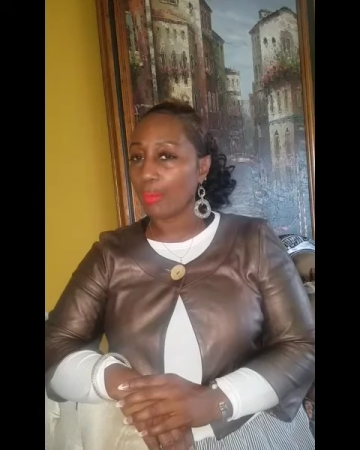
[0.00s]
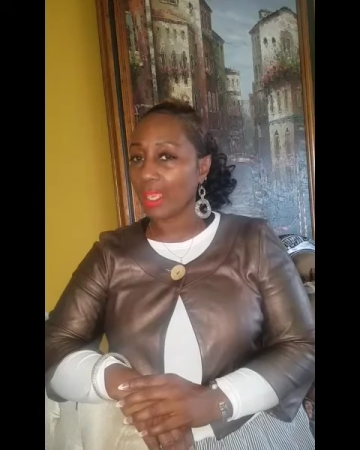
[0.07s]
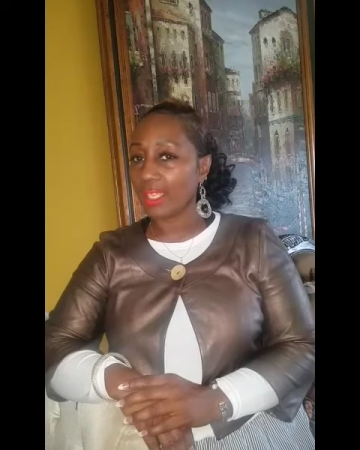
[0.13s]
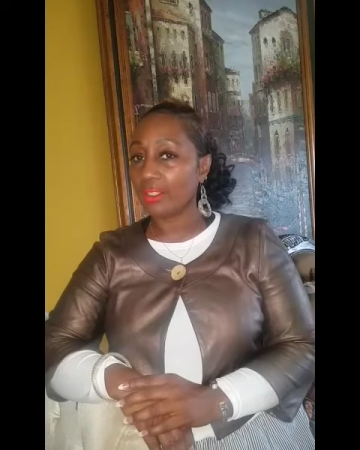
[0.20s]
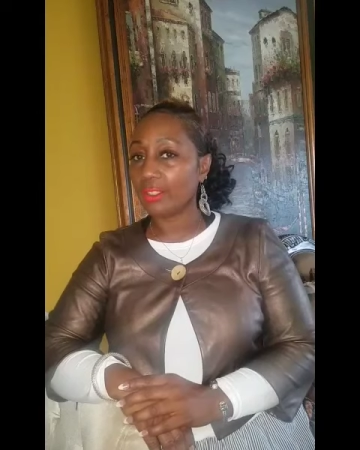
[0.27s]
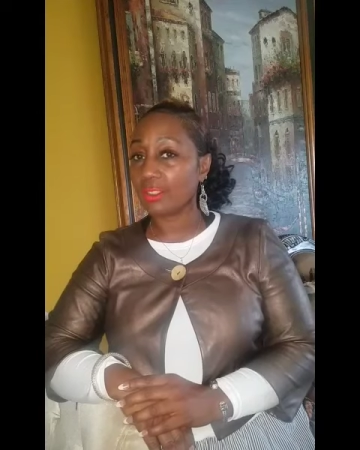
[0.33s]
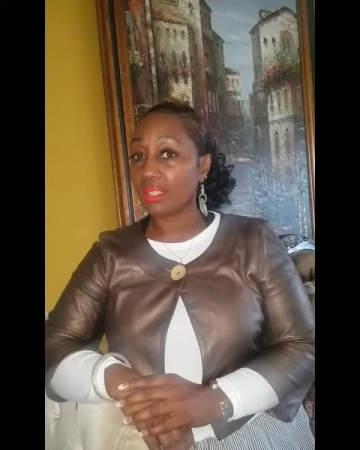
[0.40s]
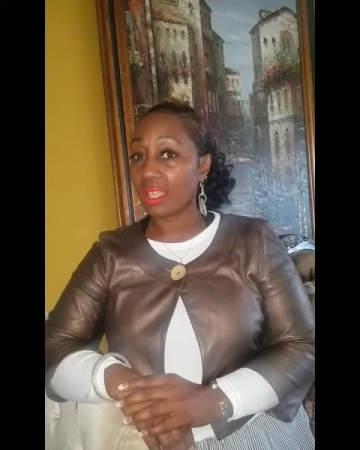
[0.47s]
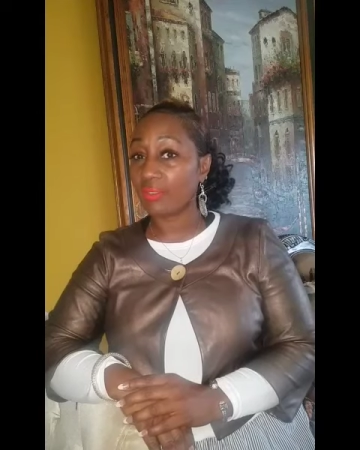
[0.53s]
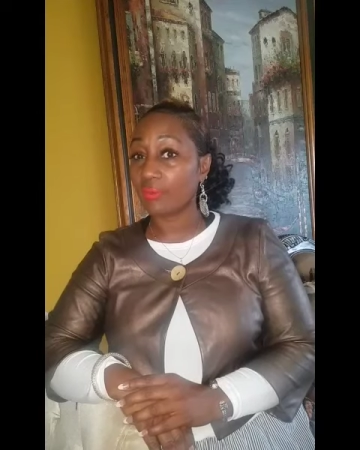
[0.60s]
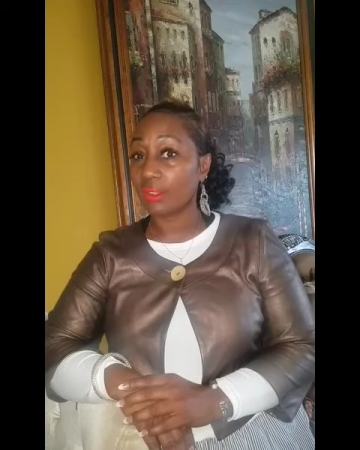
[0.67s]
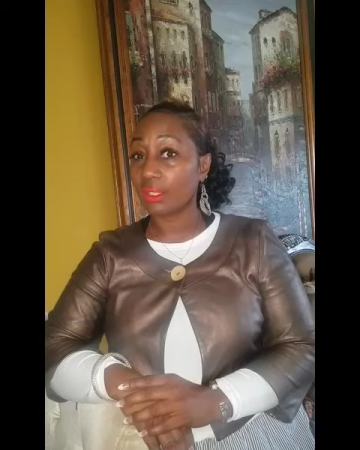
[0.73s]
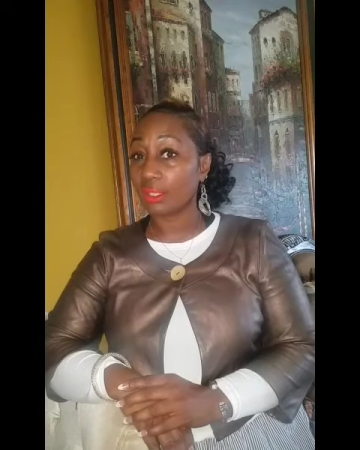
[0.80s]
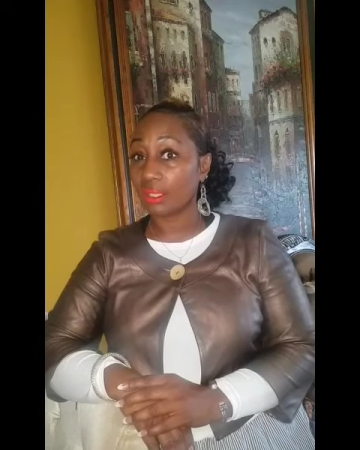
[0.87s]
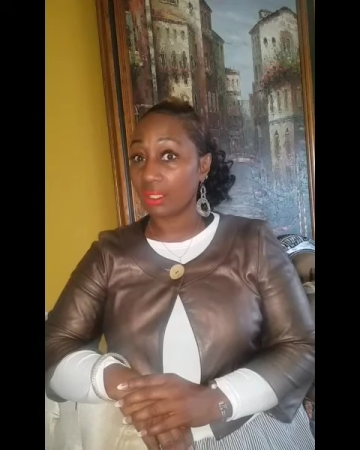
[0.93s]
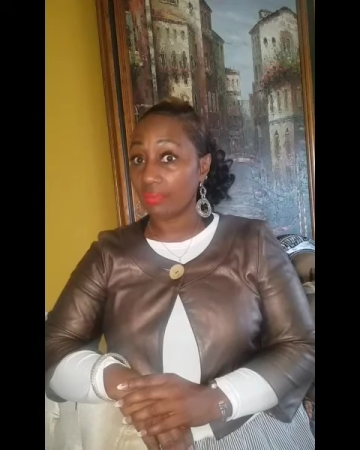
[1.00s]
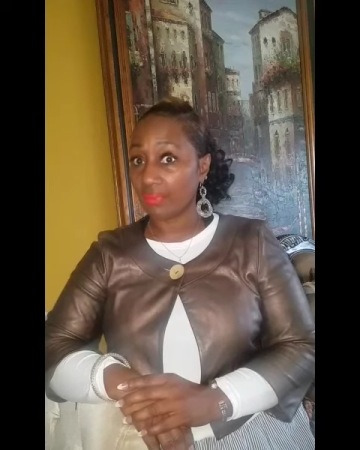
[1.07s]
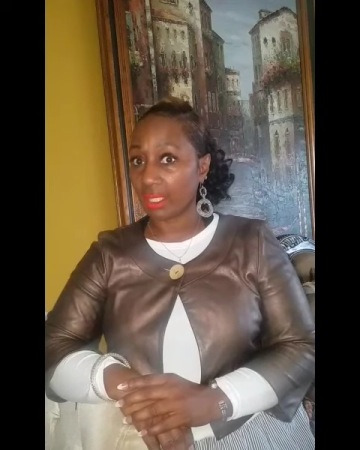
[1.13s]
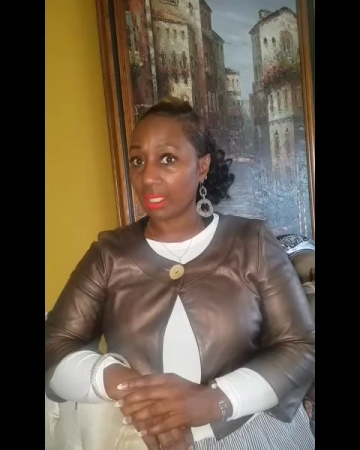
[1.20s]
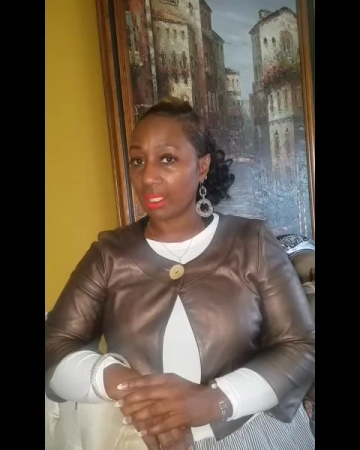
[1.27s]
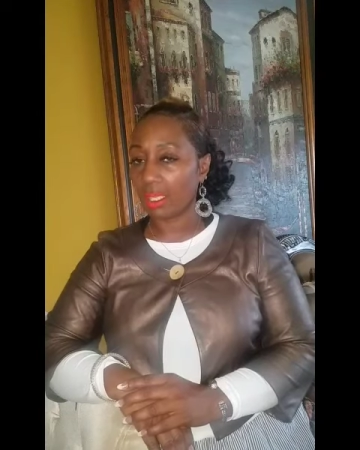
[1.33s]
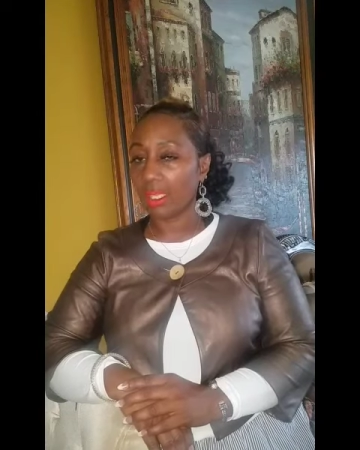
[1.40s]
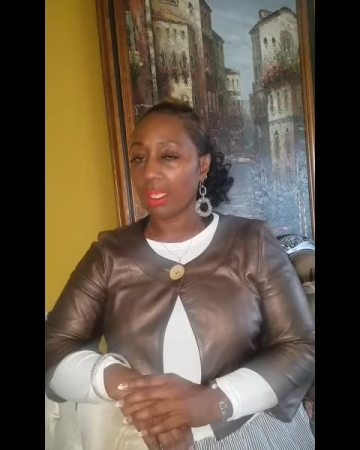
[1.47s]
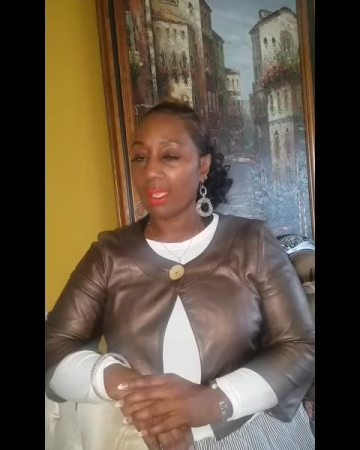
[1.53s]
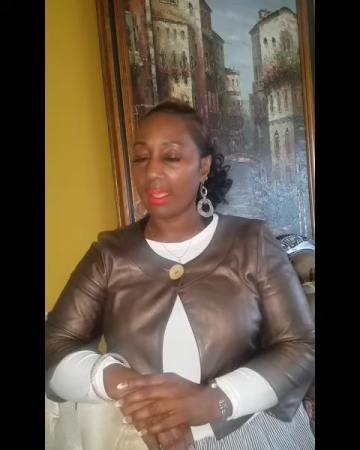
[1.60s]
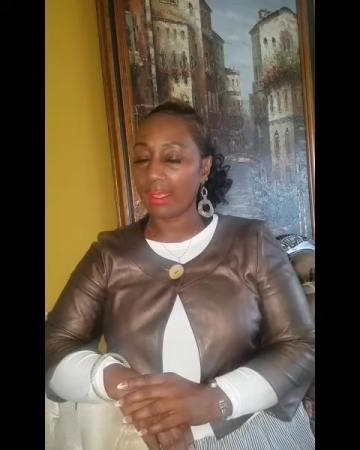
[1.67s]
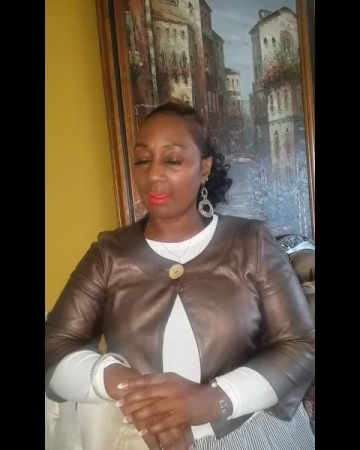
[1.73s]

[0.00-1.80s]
or make your life a living